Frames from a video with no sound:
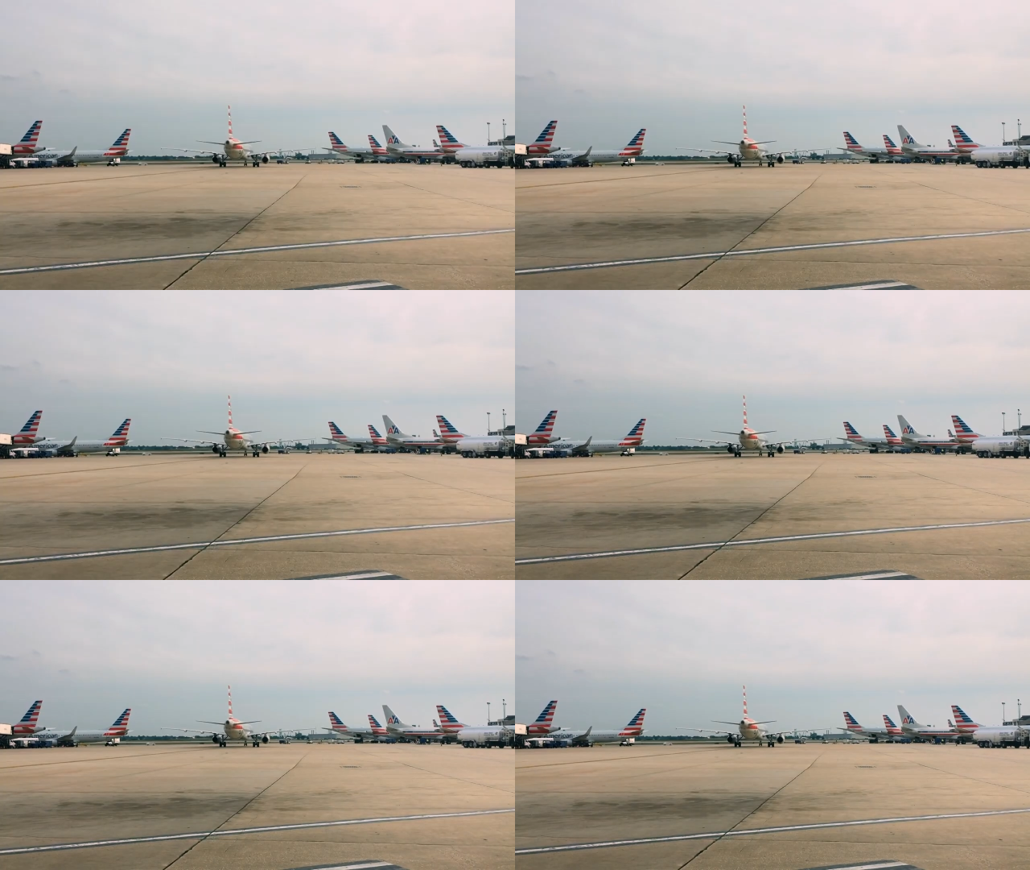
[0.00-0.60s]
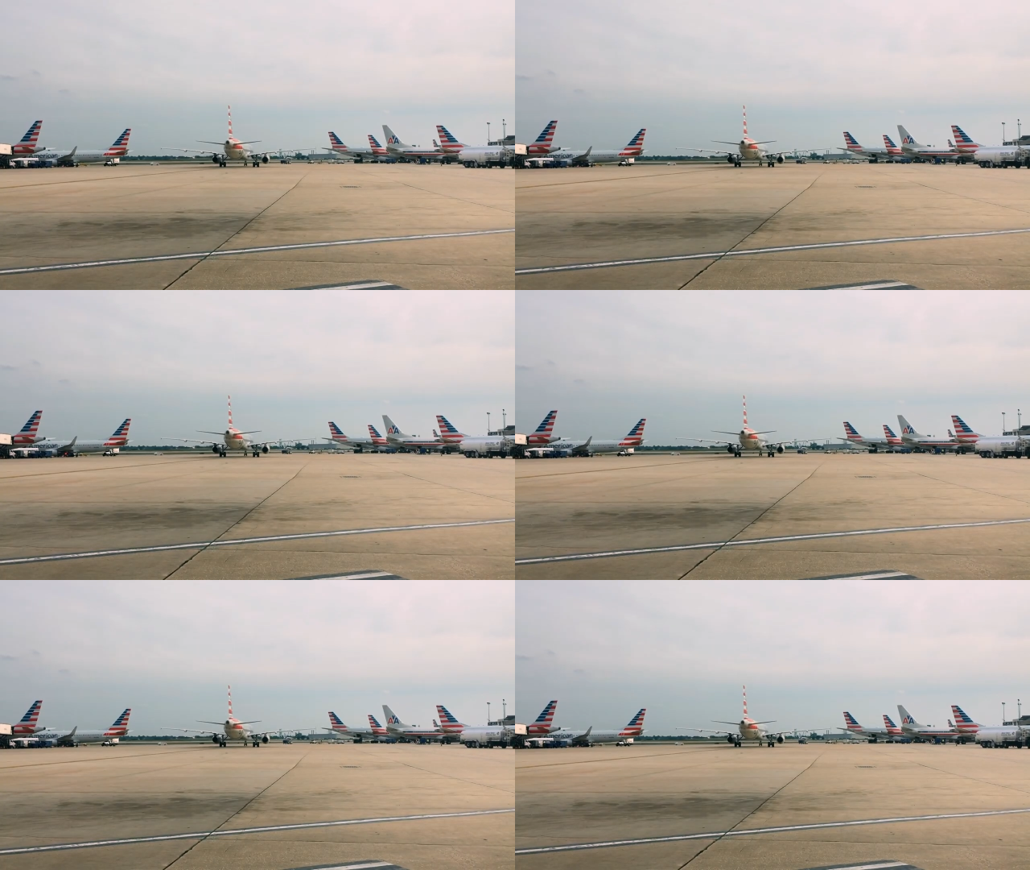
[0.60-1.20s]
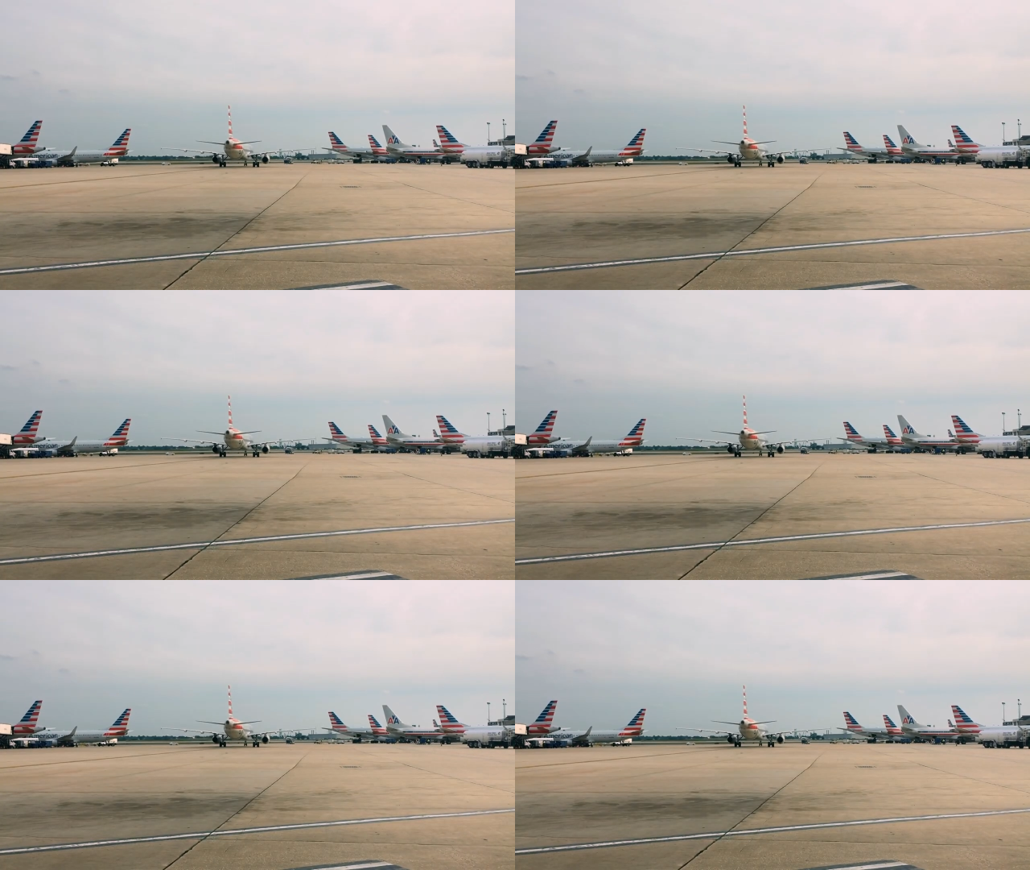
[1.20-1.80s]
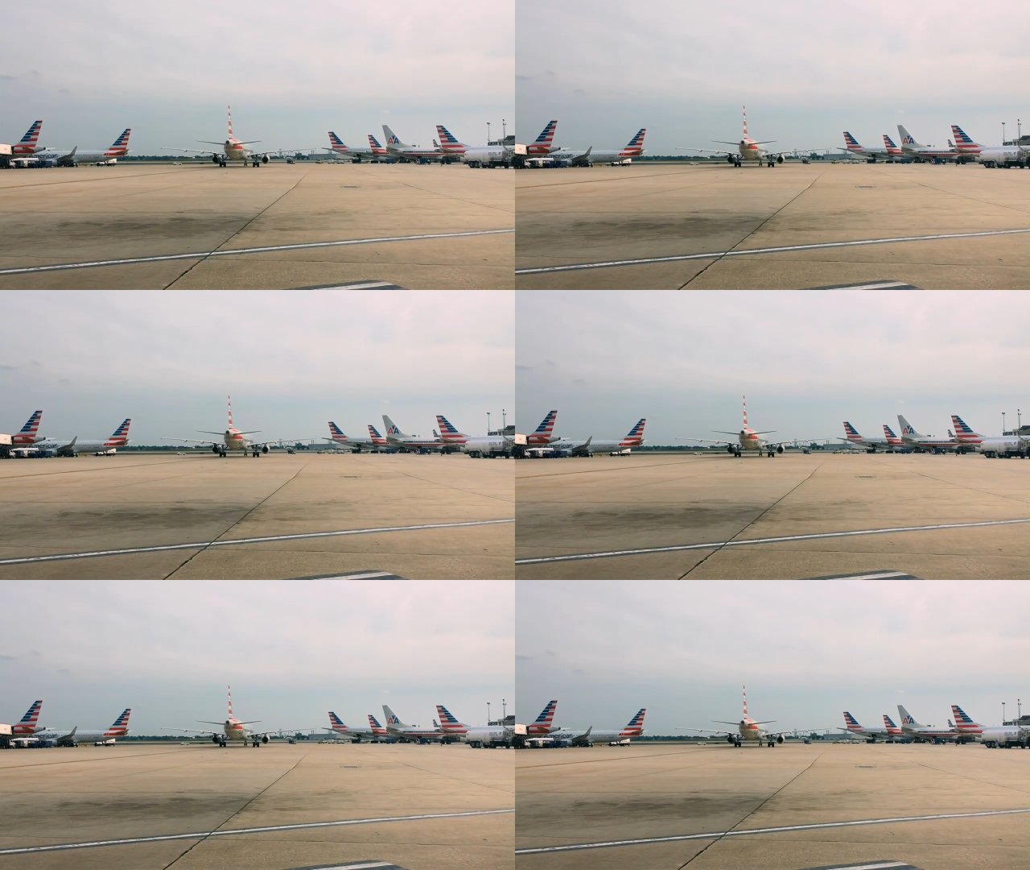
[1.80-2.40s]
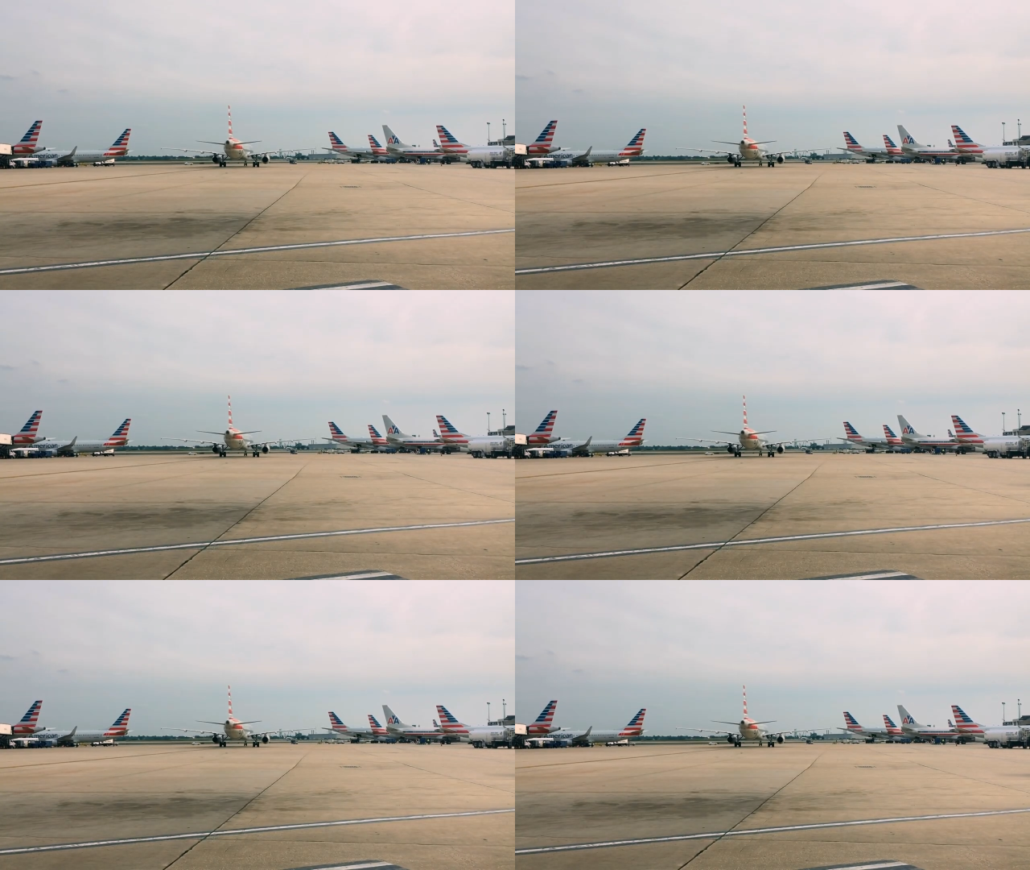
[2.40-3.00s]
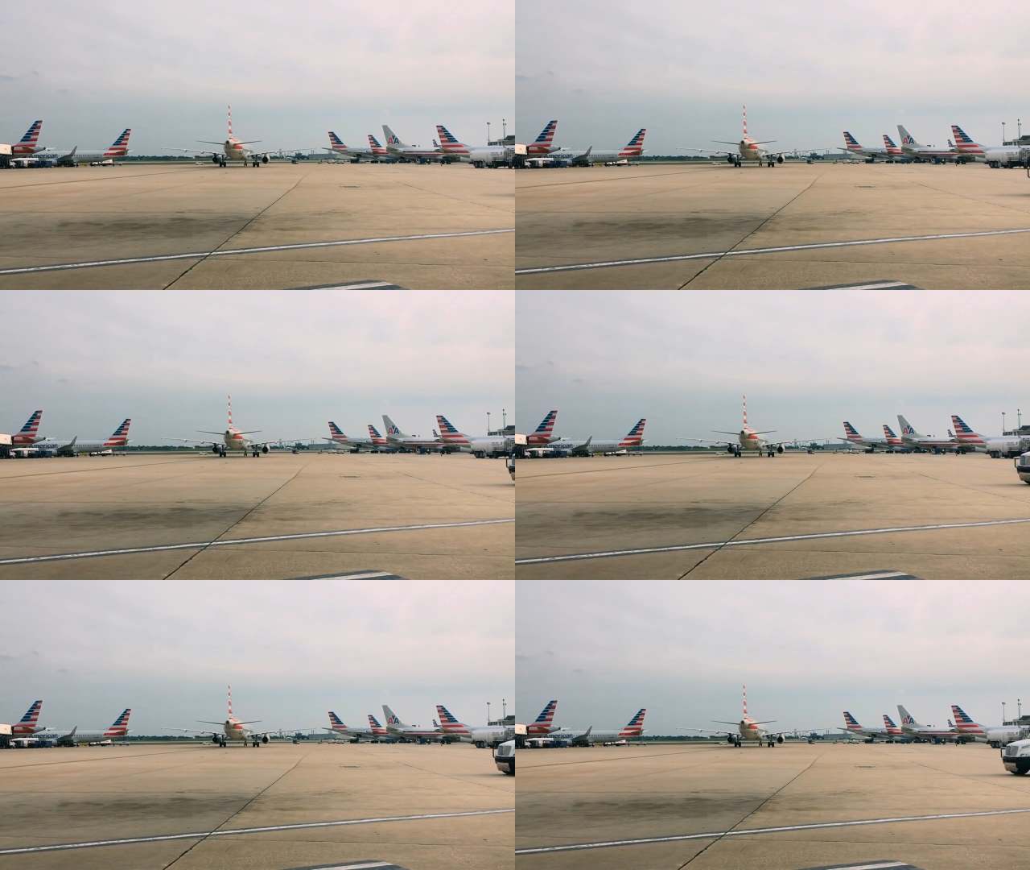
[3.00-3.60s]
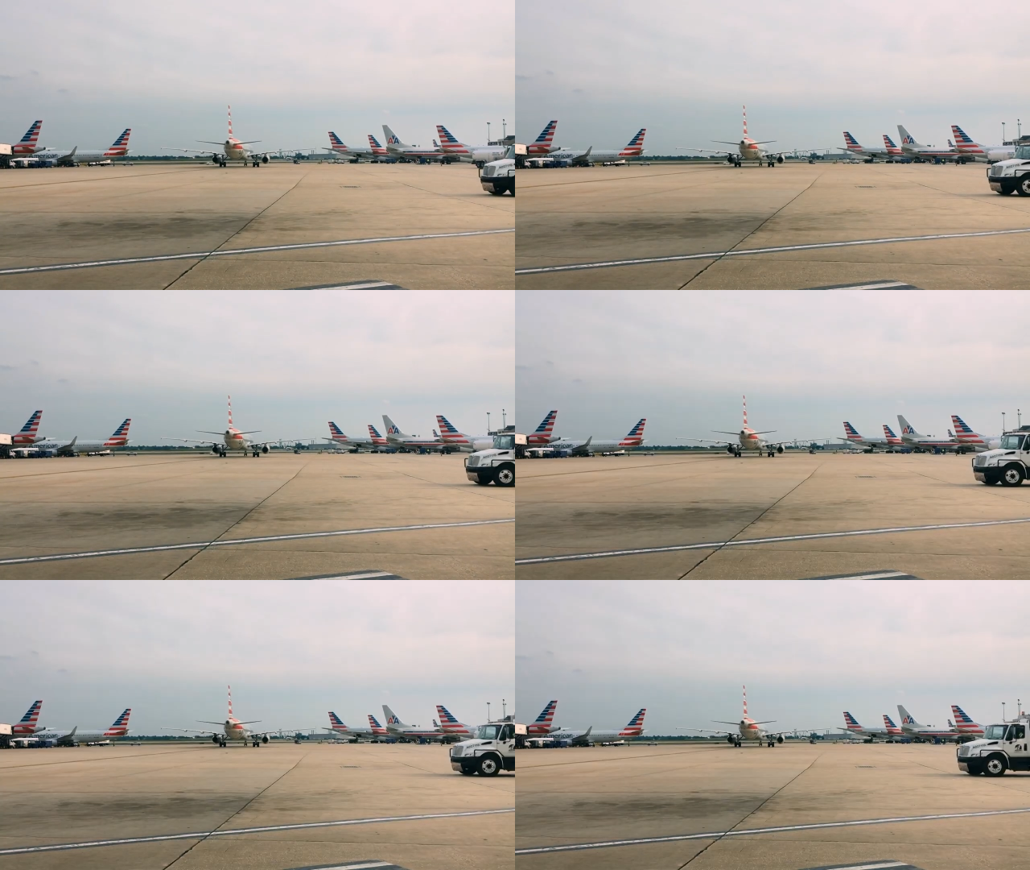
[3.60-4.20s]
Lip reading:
[unreadable: no face in view]